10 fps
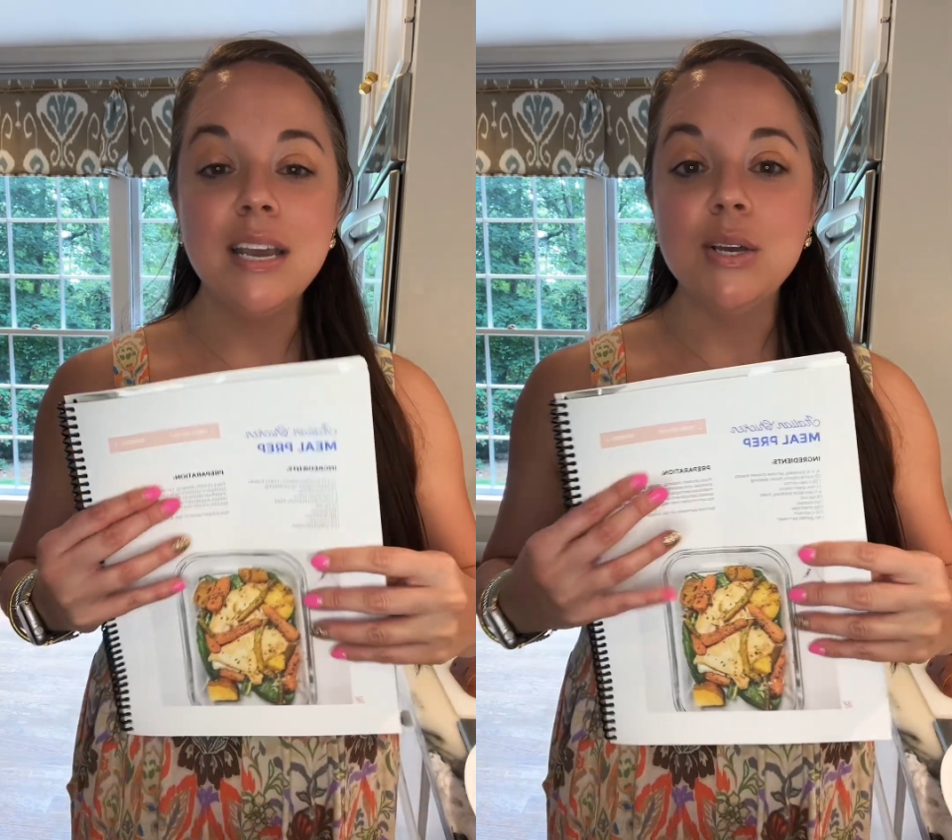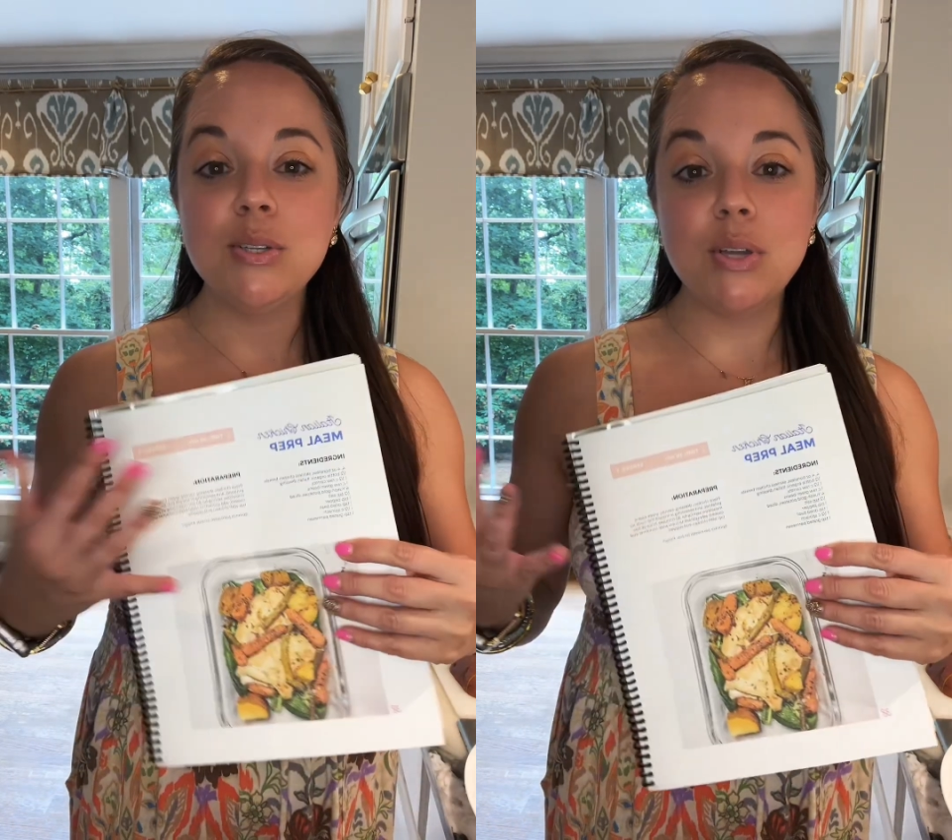
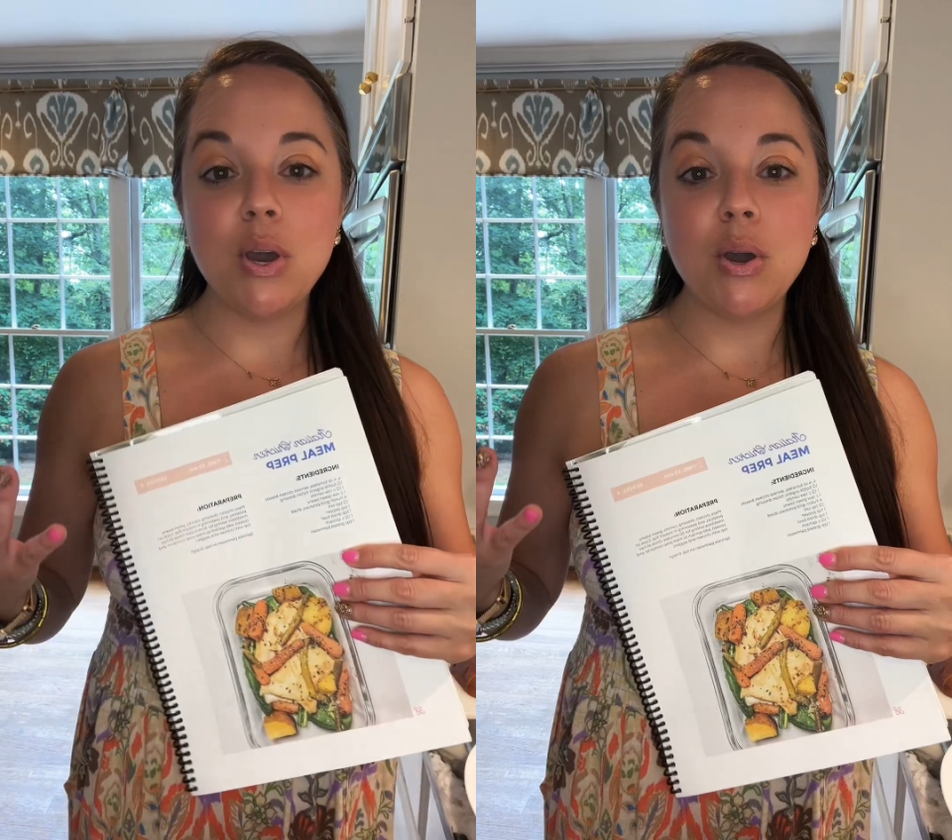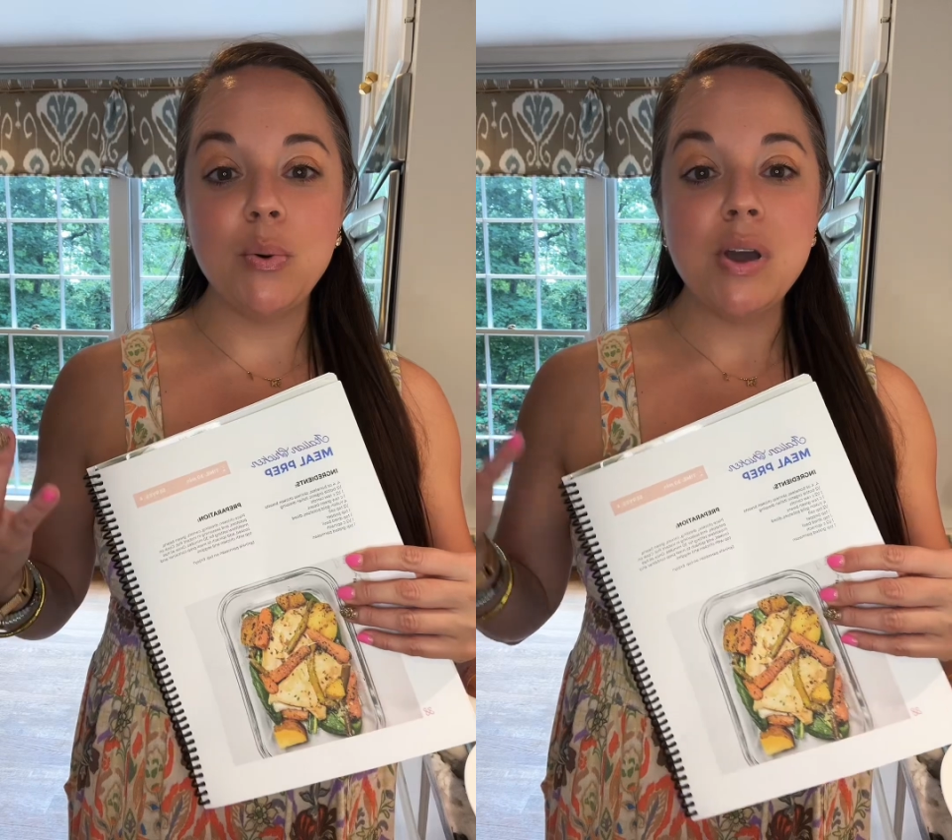
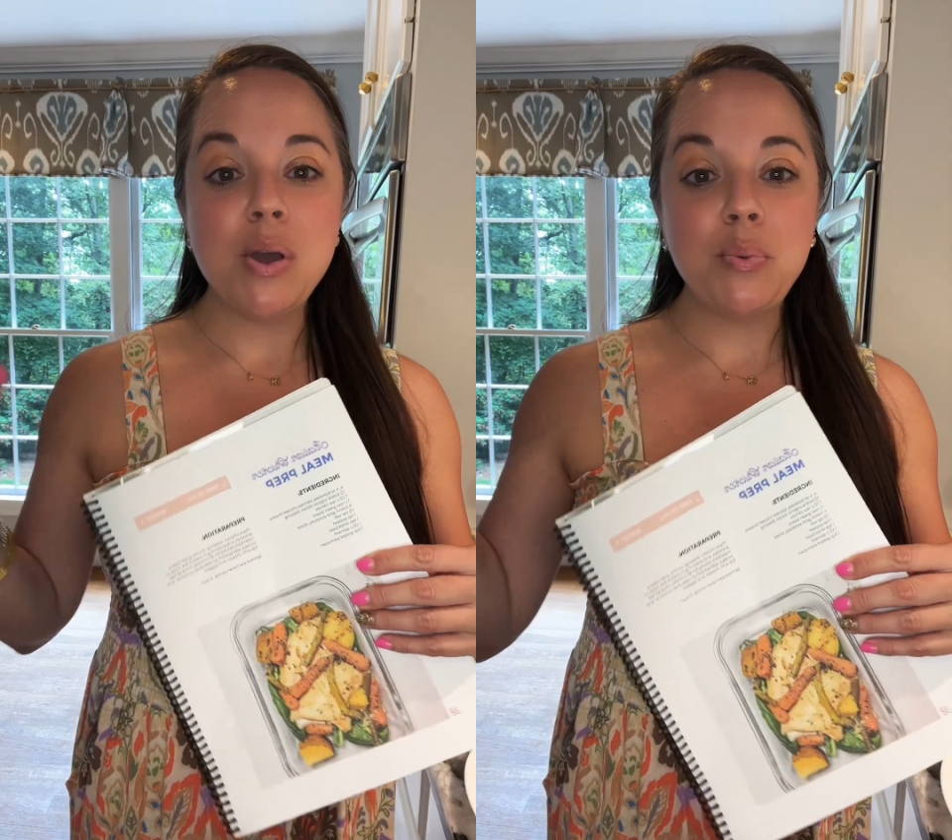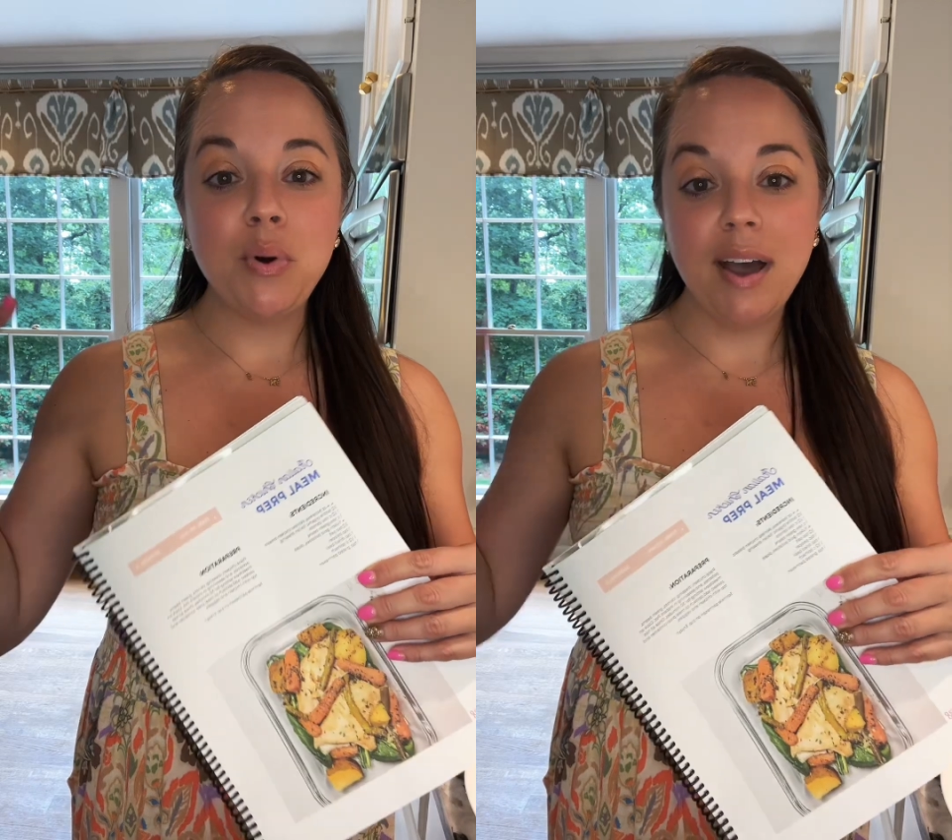So
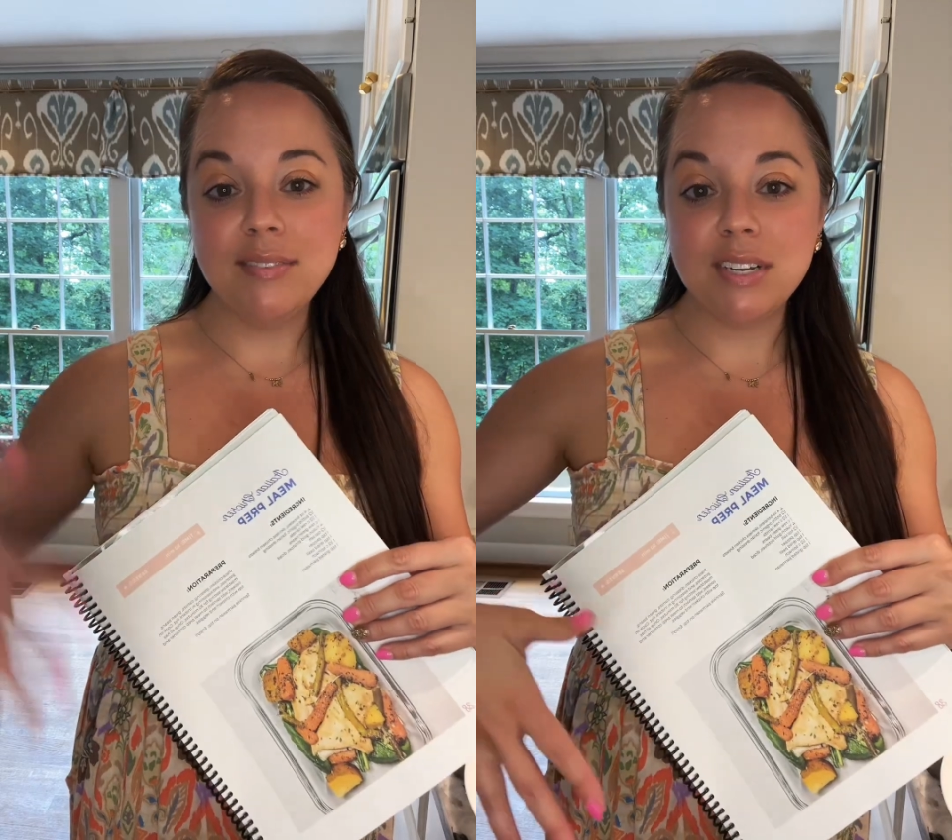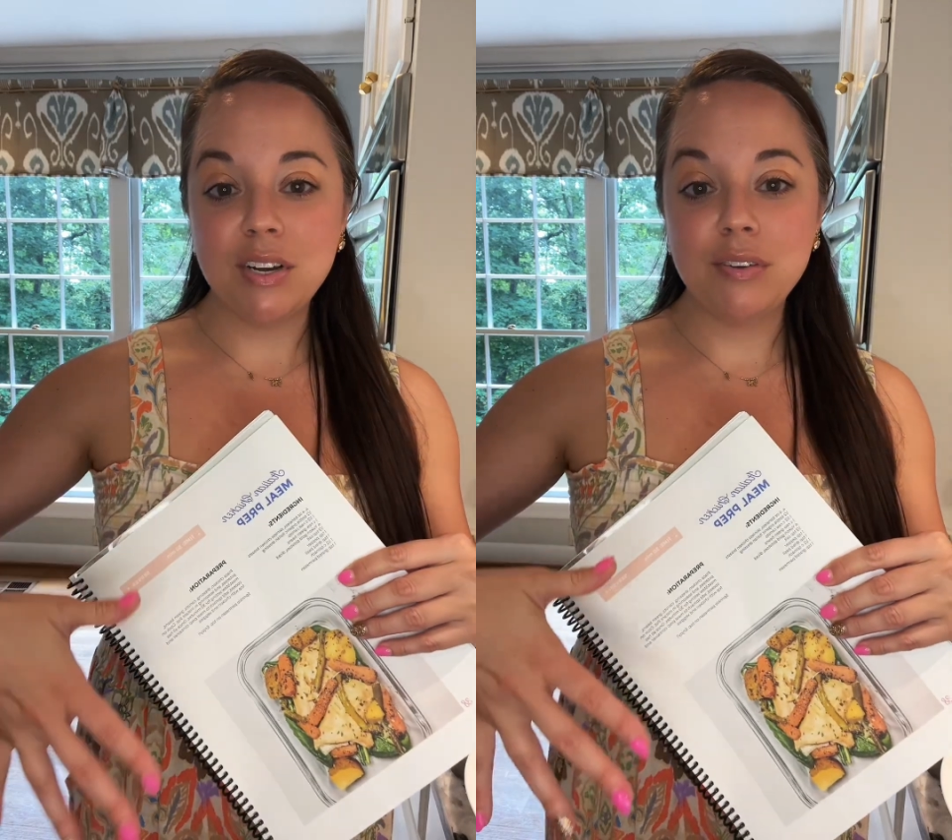we'll have
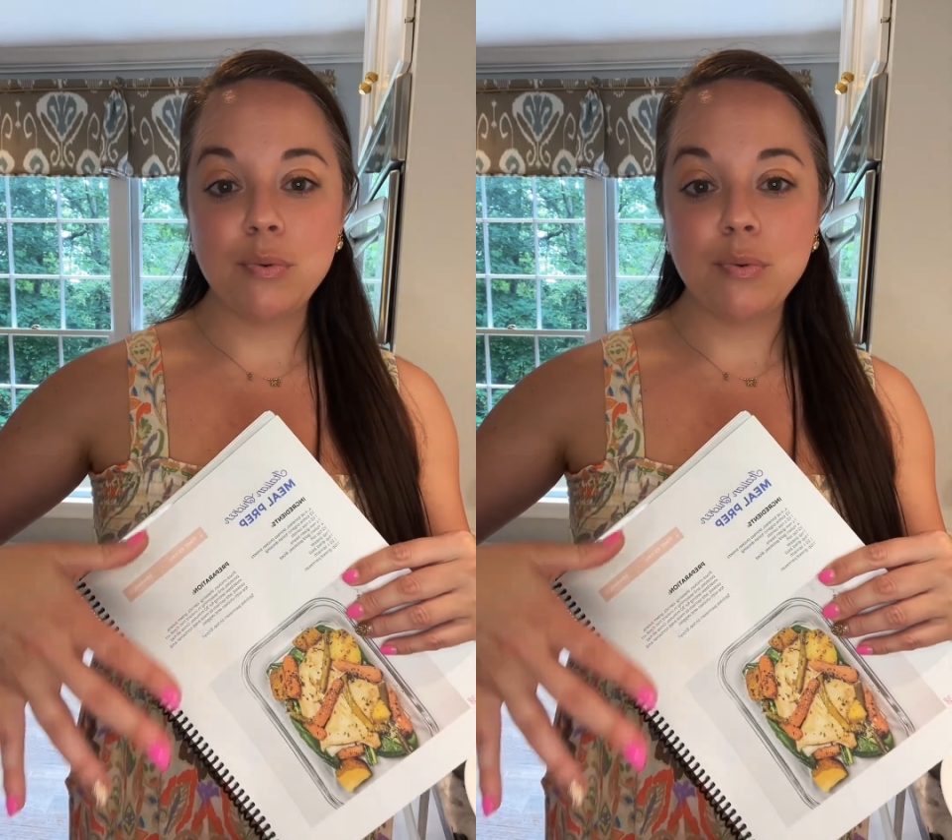dinner